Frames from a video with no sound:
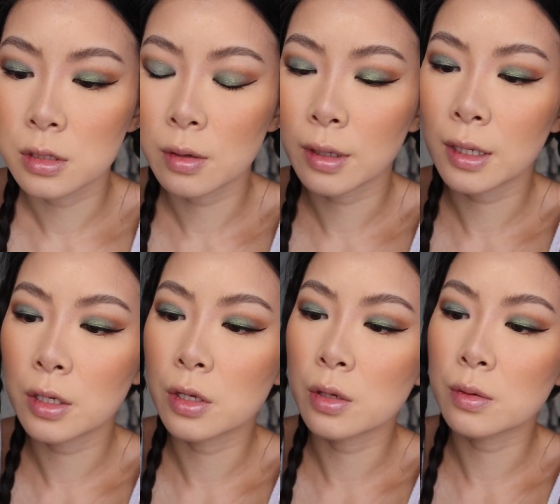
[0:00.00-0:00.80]
So I
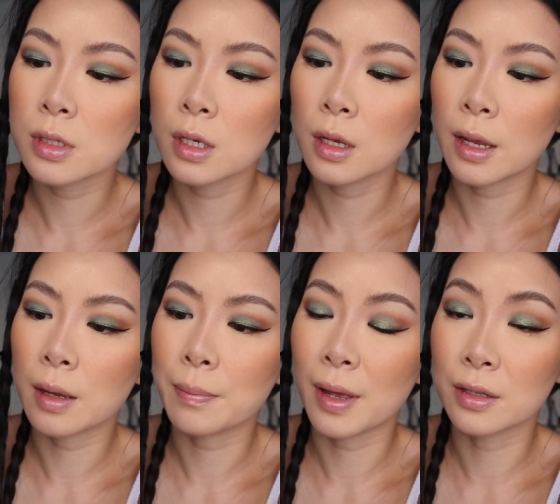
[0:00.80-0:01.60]
like using
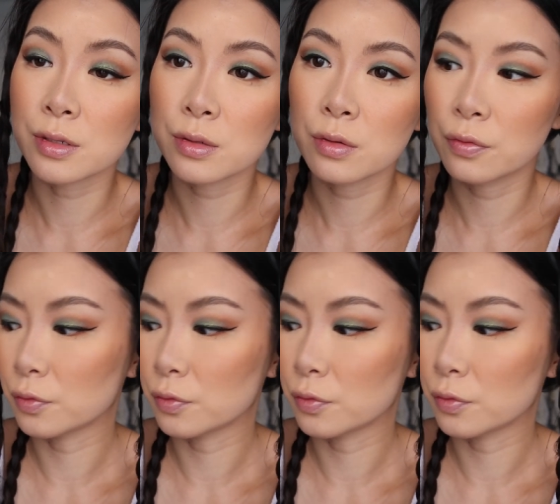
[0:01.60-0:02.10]
a pencil